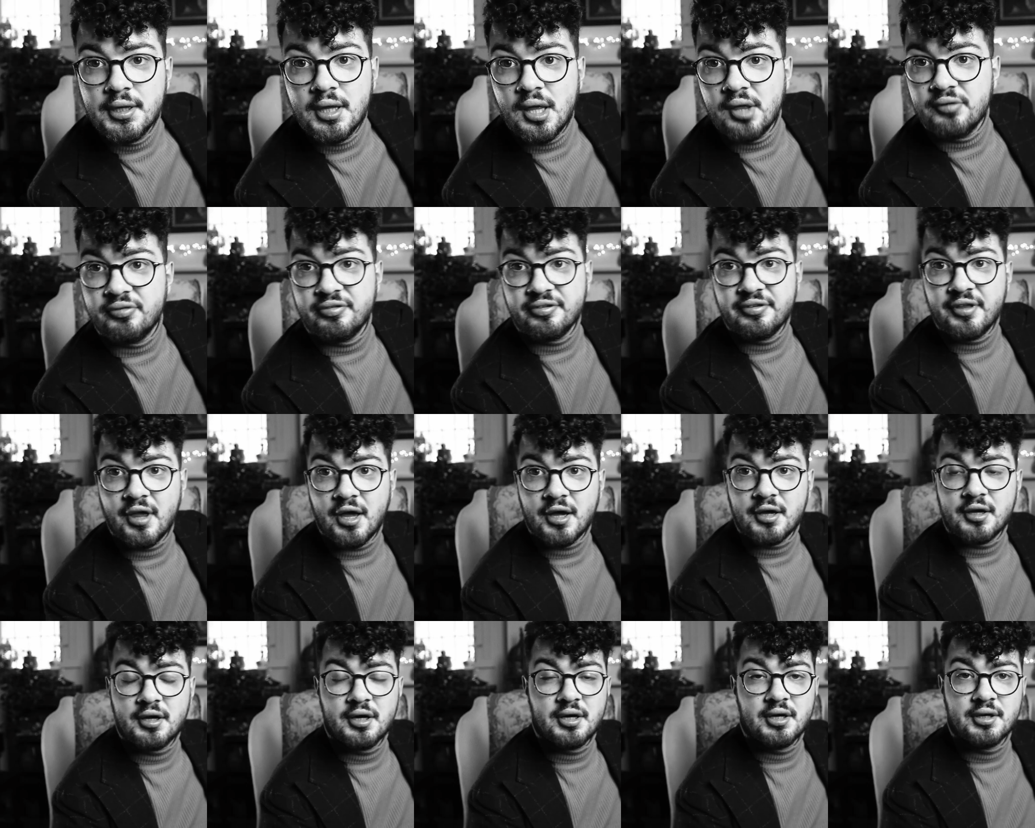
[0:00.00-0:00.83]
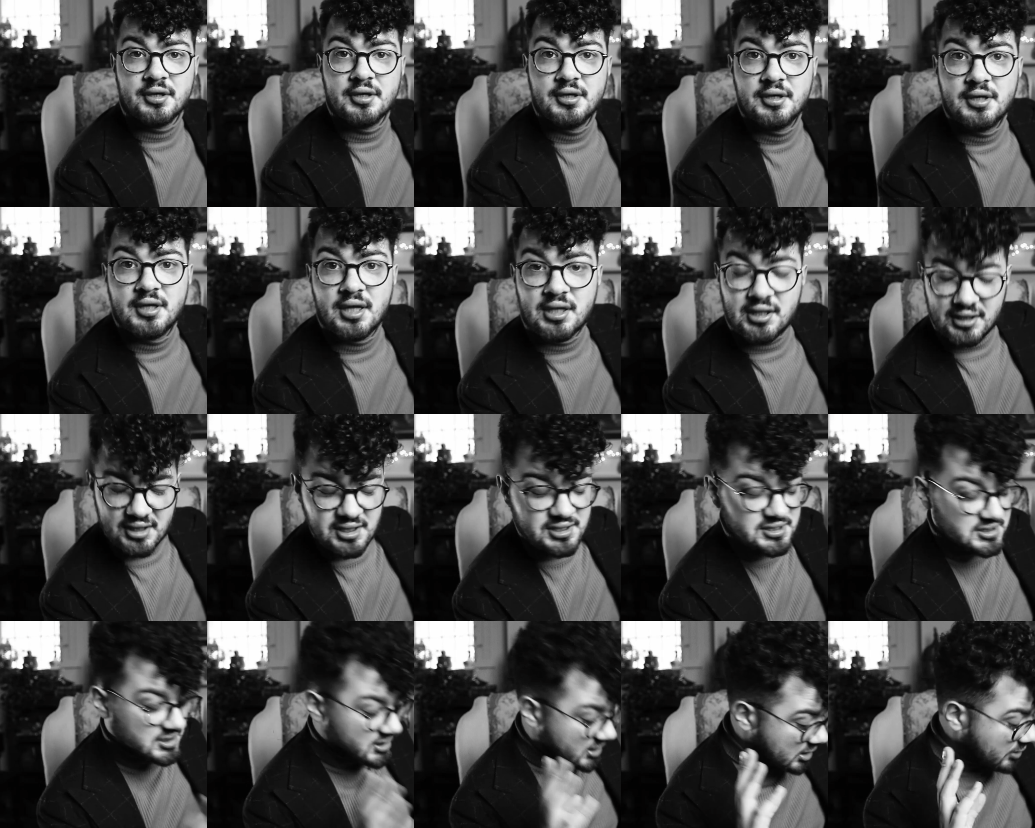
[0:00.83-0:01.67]
This is not good. At
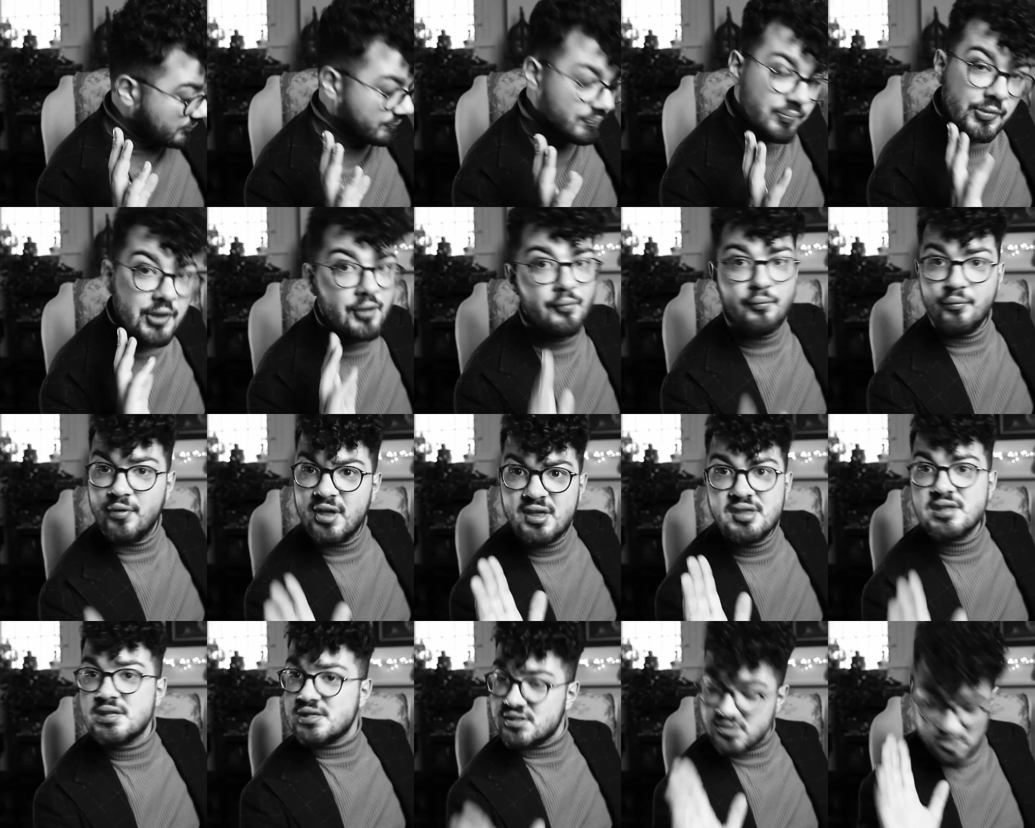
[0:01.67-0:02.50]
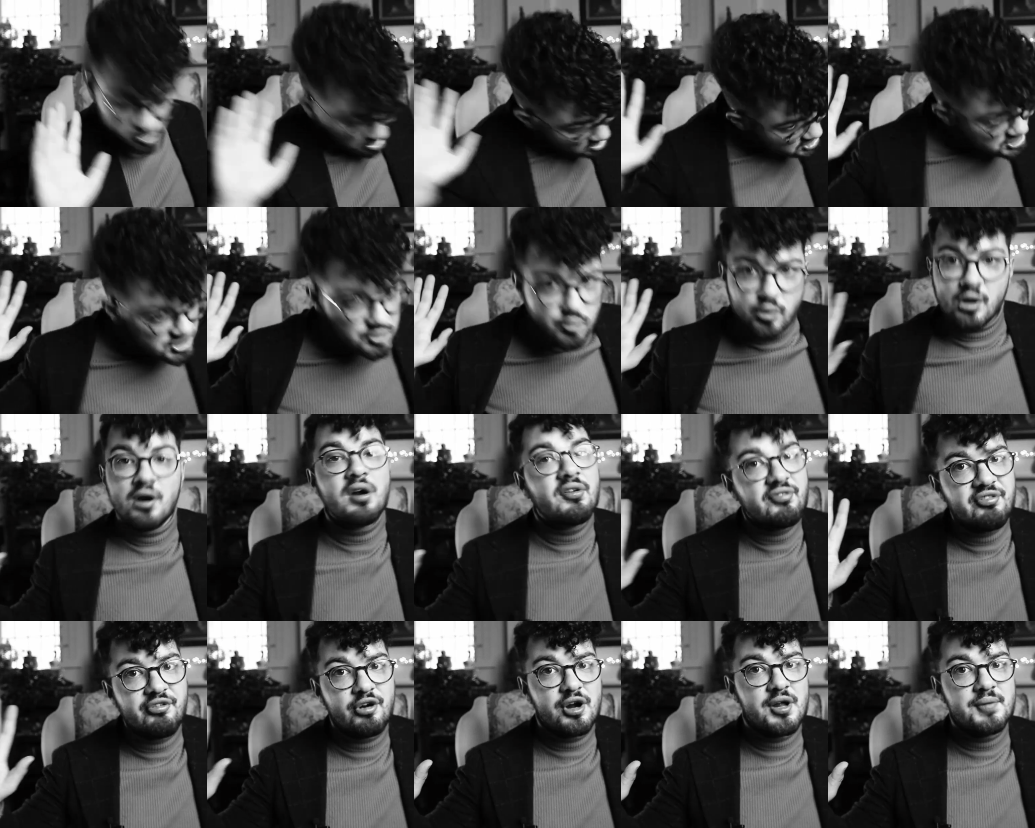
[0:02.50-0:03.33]
least, as long as you
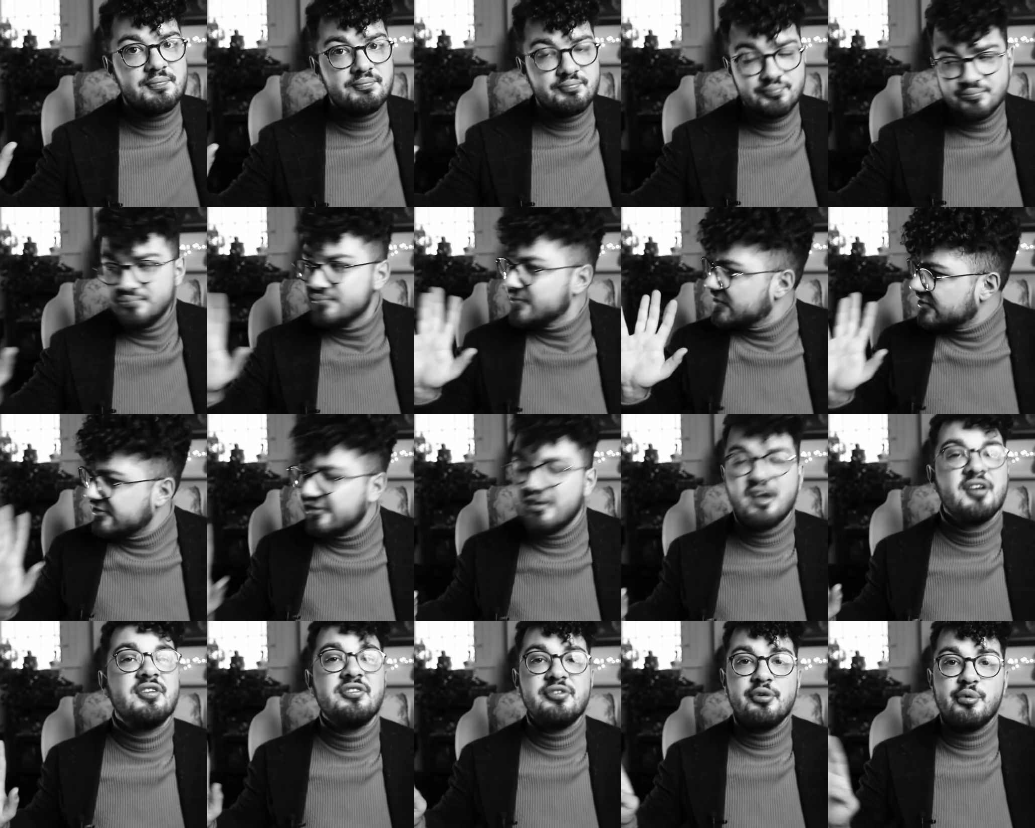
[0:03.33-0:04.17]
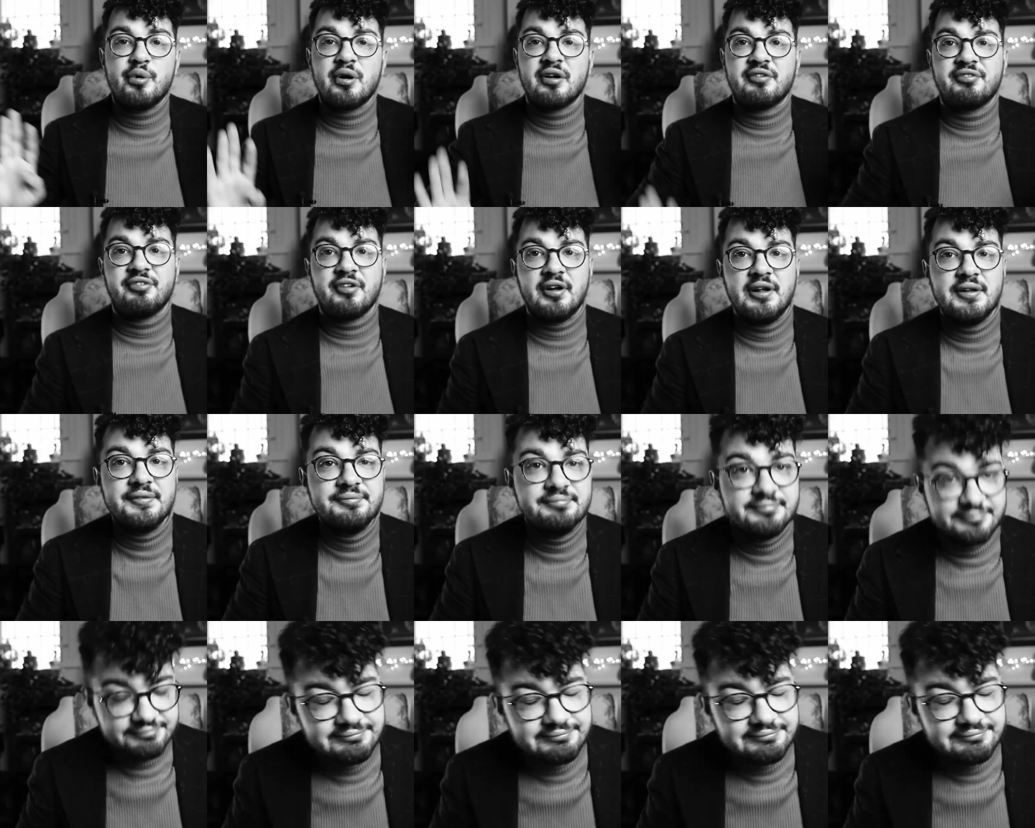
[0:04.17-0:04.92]
work for it, as long as you work for it.